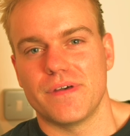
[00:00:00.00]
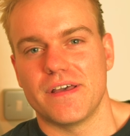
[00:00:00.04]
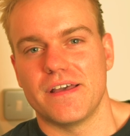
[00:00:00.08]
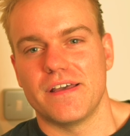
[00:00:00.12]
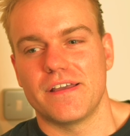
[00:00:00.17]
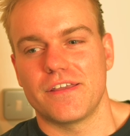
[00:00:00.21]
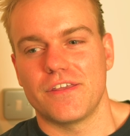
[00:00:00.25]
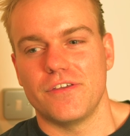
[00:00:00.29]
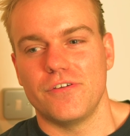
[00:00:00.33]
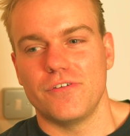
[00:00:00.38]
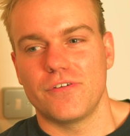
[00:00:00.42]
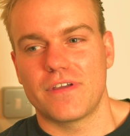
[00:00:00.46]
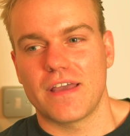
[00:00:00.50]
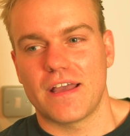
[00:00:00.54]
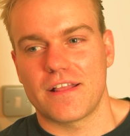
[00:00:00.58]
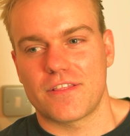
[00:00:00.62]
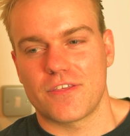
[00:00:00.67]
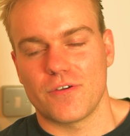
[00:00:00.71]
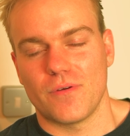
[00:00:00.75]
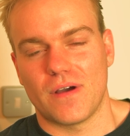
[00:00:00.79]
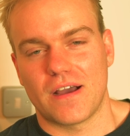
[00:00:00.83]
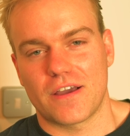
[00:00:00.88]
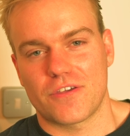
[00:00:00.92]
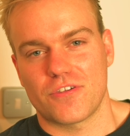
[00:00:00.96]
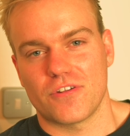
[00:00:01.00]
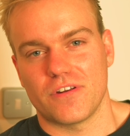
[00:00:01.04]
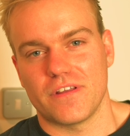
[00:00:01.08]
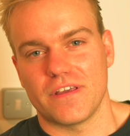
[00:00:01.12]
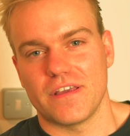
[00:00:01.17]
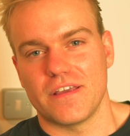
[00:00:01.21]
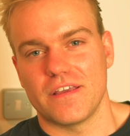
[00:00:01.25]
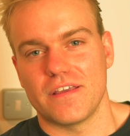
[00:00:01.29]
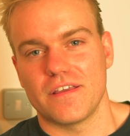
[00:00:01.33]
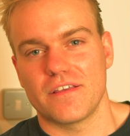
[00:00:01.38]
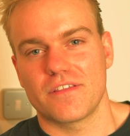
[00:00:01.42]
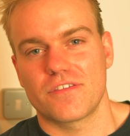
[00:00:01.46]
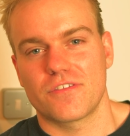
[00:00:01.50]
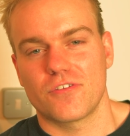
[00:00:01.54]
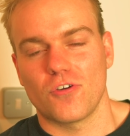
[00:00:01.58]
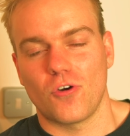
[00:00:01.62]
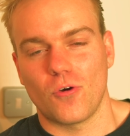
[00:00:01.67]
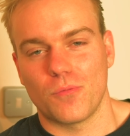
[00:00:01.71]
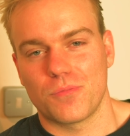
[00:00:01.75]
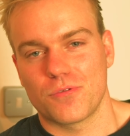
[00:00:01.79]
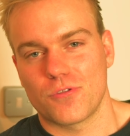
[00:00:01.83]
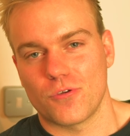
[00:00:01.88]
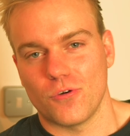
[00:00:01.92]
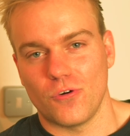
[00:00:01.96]
bit. You get to actually
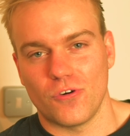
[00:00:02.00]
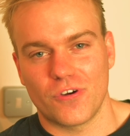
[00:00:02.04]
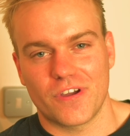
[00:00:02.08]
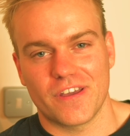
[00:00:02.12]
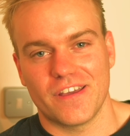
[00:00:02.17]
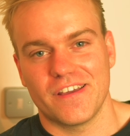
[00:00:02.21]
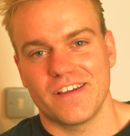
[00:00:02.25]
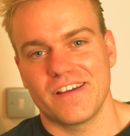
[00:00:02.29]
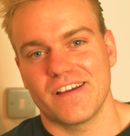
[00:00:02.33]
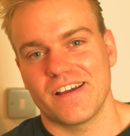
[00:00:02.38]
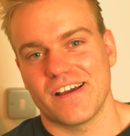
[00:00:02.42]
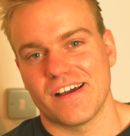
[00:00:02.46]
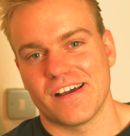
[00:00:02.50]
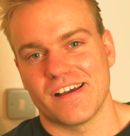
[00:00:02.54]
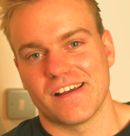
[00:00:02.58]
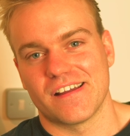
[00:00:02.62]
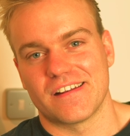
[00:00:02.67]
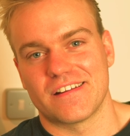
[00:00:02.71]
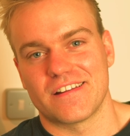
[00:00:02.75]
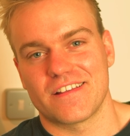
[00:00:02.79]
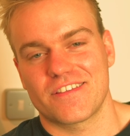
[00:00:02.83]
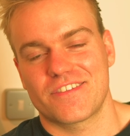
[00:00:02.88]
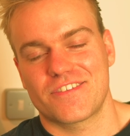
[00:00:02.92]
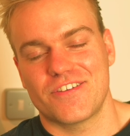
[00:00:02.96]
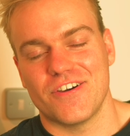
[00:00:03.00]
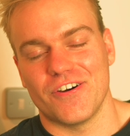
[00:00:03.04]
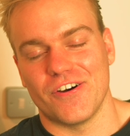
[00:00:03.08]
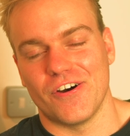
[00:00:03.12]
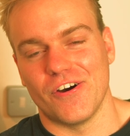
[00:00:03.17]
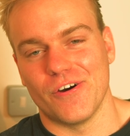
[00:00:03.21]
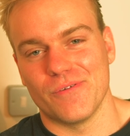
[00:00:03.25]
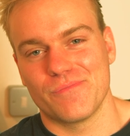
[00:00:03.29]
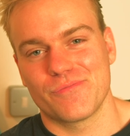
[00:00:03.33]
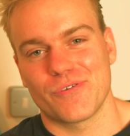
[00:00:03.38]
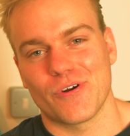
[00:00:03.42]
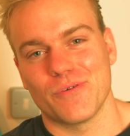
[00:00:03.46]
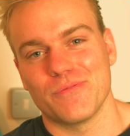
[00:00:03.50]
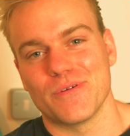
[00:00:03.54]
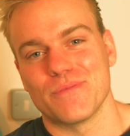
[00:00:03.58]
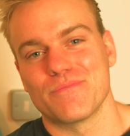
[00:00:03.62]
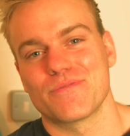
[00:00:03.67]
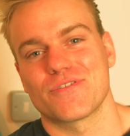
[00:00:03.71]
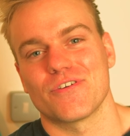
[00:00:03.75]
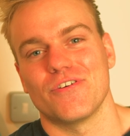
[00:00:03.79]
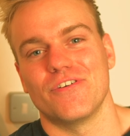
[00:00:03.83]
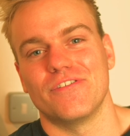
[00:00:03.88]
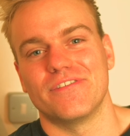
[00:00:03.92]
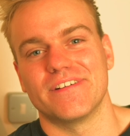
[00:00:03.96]
stop talking and start problem
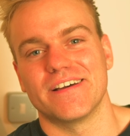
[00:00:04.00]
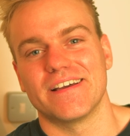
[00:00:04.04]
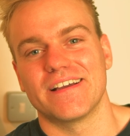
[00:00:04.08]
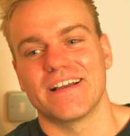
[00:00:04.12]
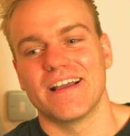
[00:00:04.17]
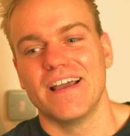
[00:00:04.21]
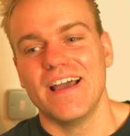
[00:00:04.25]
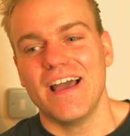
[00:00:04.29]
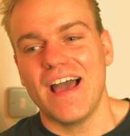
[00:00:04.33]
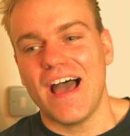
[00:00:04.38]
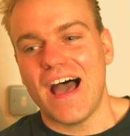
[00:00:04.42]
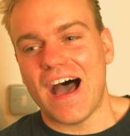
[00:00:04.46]
solving.